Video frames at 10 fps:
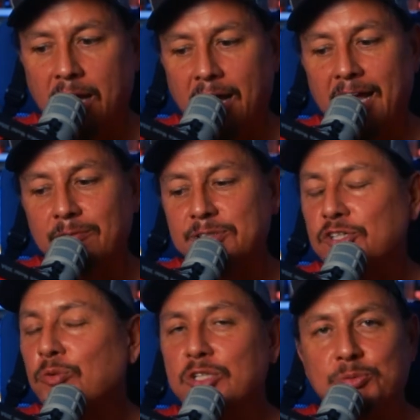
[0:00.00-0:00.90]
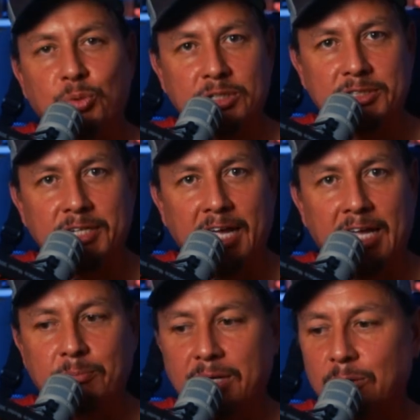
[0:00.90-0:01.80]
I have so much more to
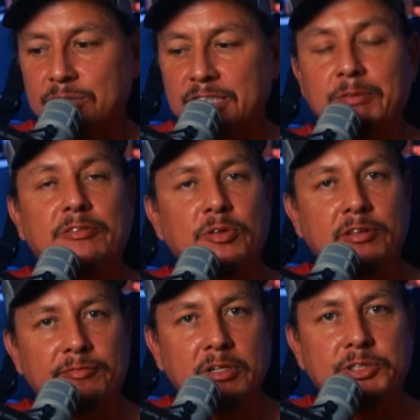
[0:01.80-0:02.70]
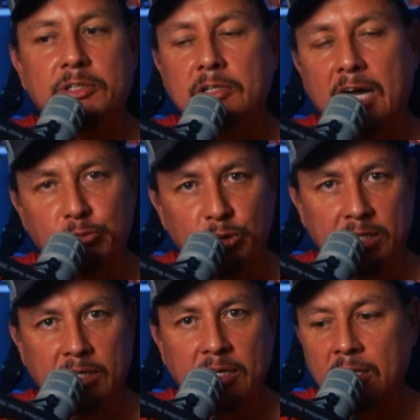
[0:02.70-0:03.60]
say, but I will save it for the future, God
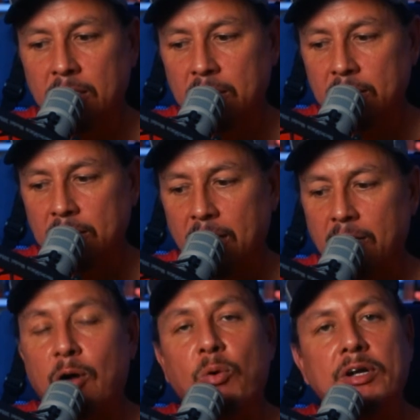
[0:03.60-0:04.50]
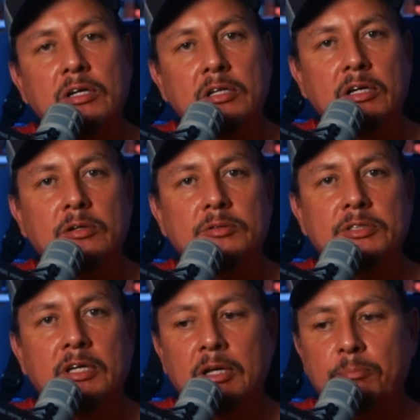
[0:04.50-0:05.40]
willing. Now, I want to
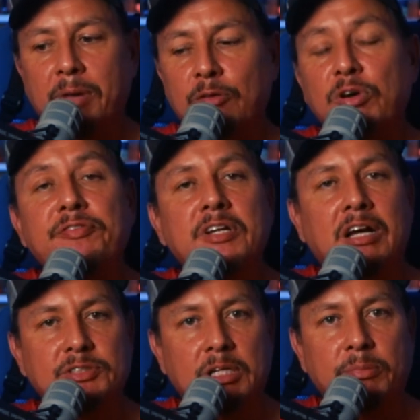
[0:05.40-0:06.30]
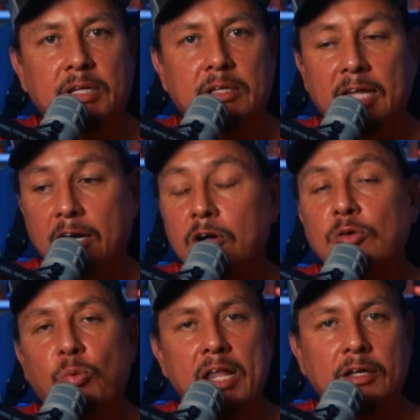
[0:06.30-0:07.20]
close by riffing off something that I heard
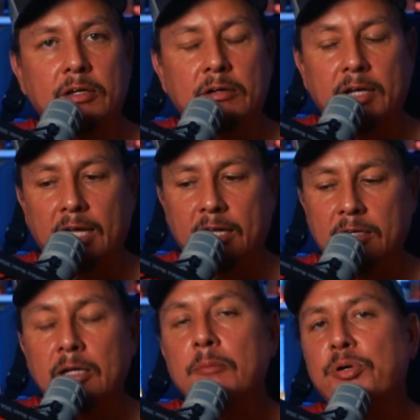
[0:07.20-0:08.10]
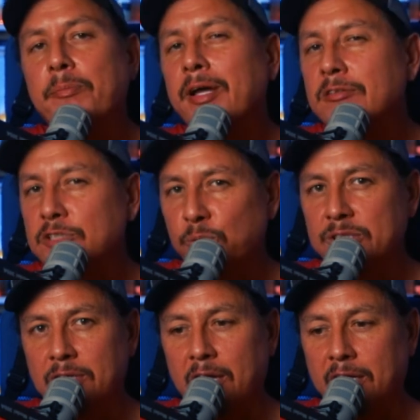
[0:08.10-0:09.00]
a while ago and put my own
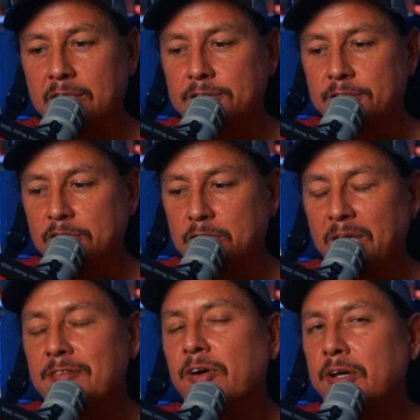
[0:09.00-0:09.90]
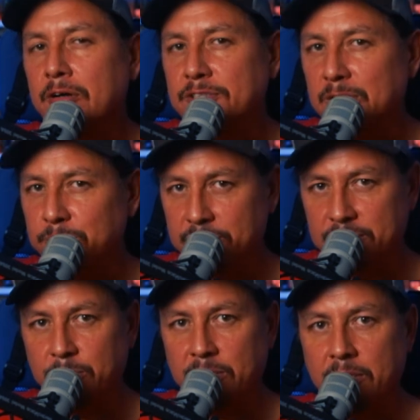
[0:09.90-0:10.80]
twist on it. So you may have already heard something
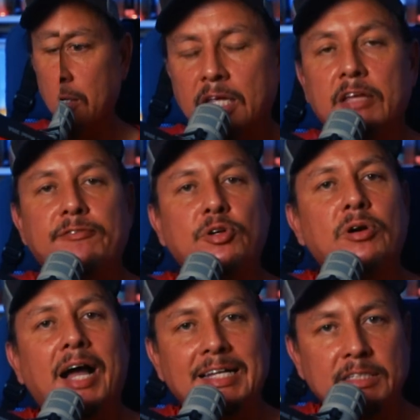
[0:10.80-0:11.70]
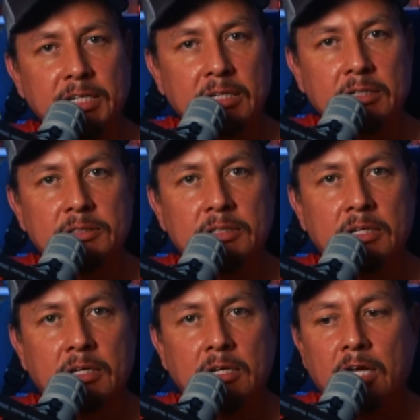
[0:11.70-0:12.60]
similar. If your ideas,
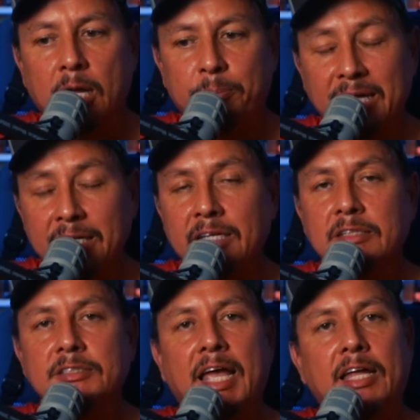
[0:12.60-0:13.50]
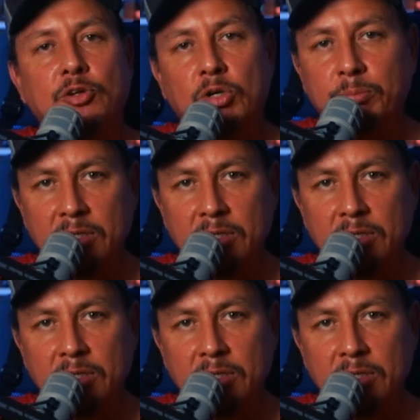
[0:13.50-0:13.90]
opinions, and your